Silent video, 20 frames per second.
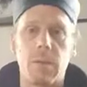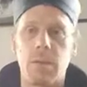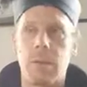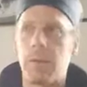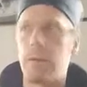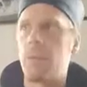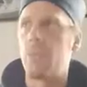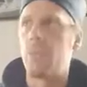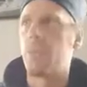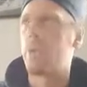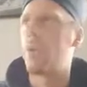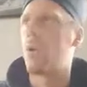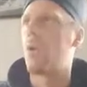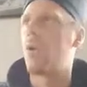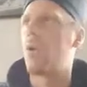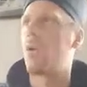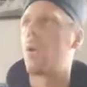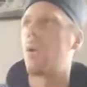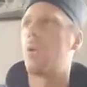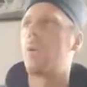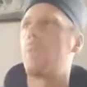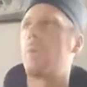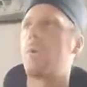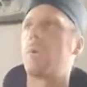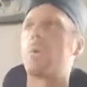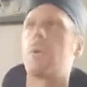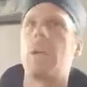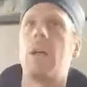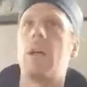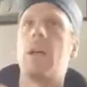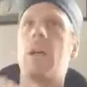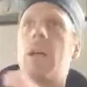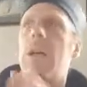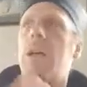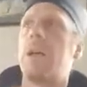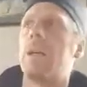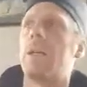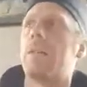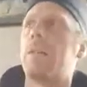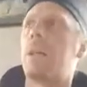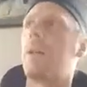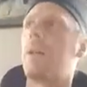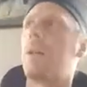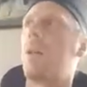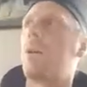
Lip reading: Okay, we are almost sent